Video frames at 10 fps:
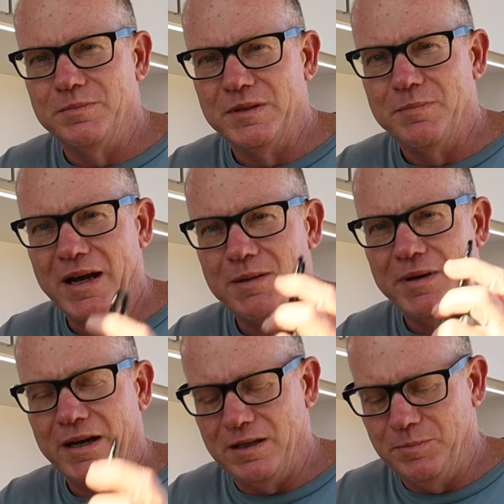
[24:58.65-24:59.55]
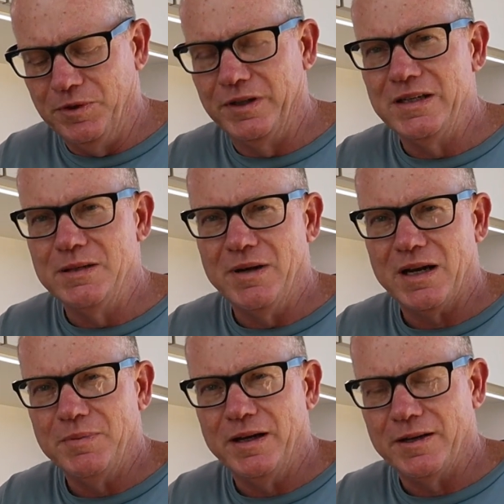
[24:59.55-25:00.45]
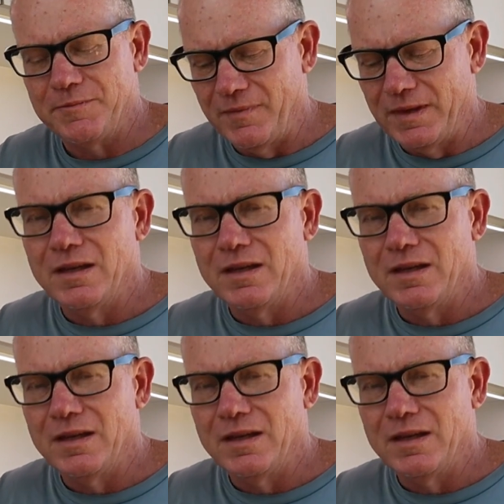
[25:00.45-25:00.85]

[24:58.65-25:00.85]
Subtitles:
backpack. You put it in your backpack.